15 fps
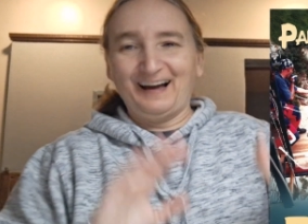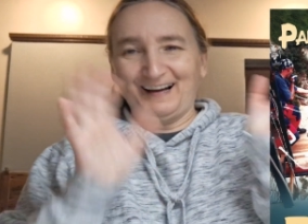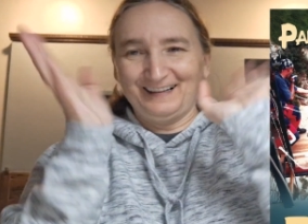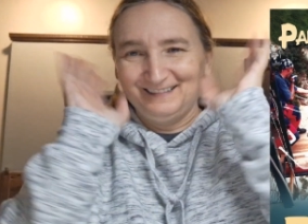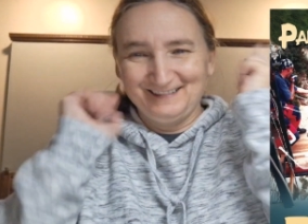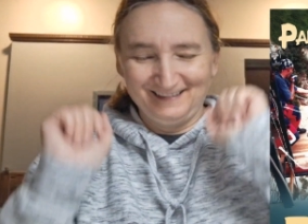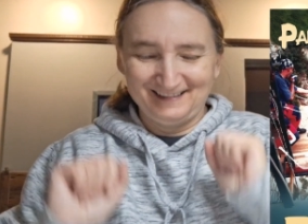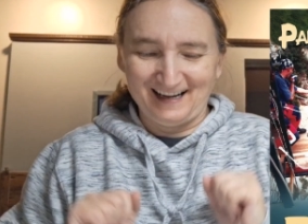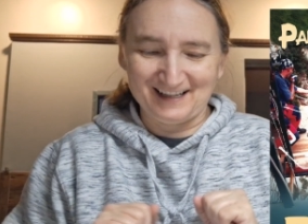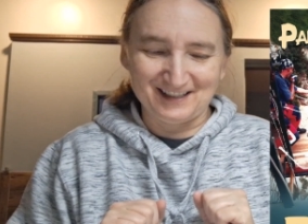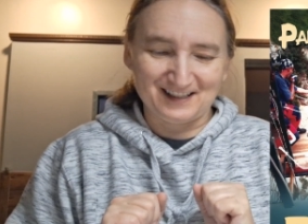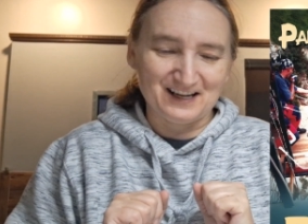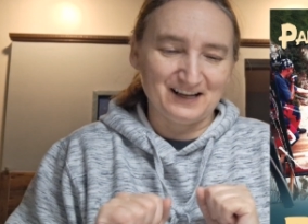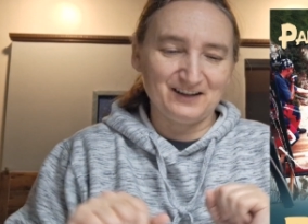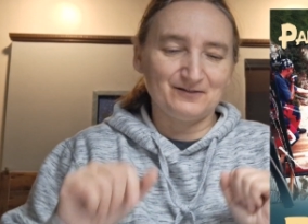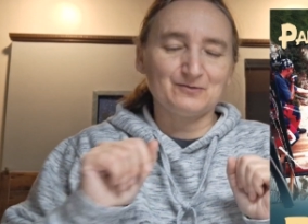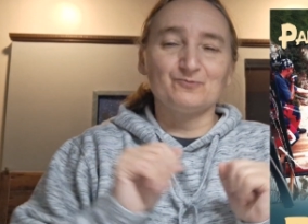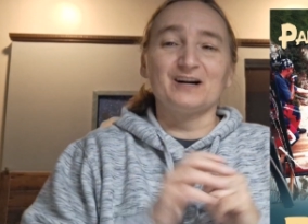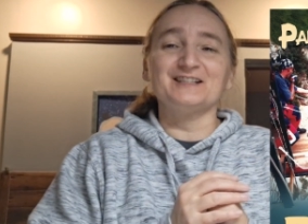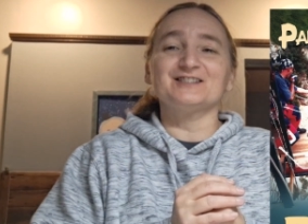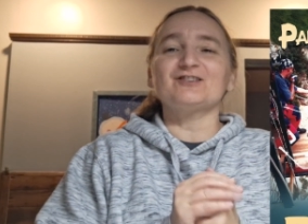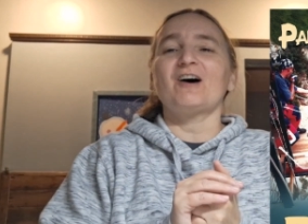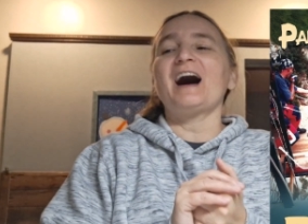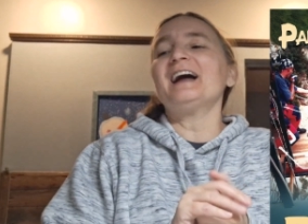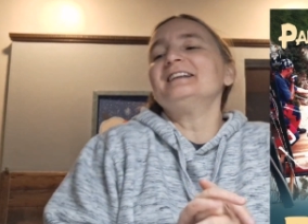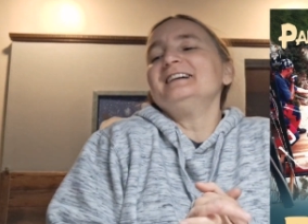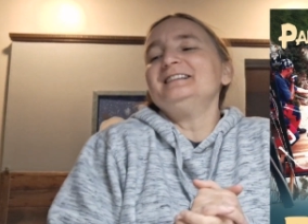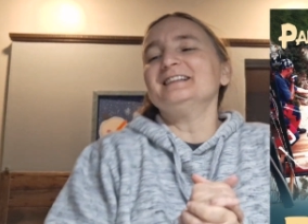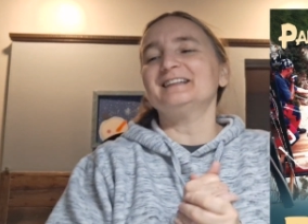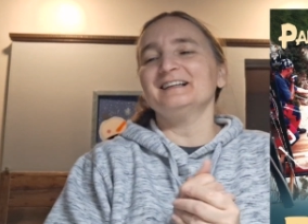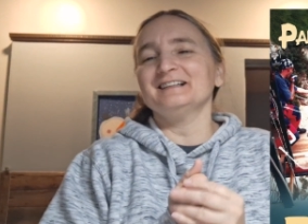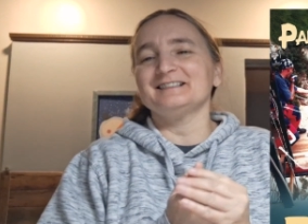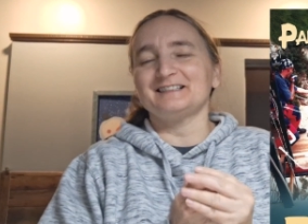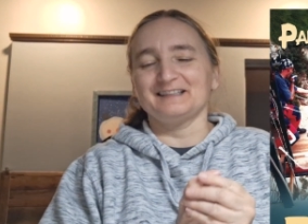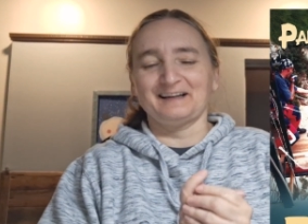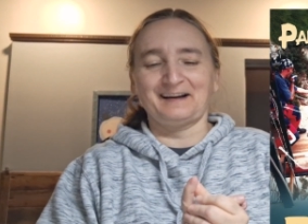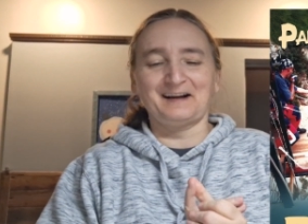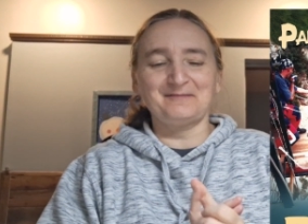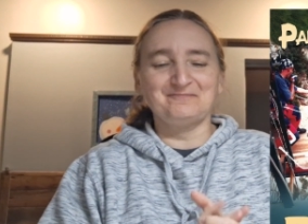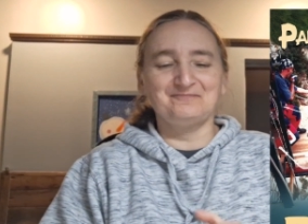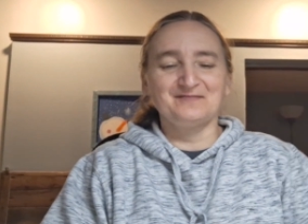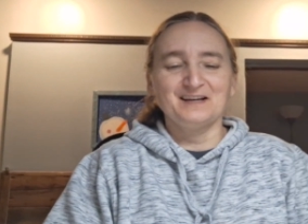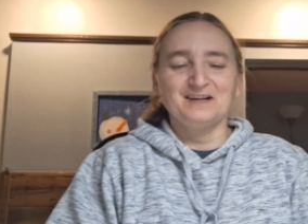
I just can't even wait. So I need to get into that.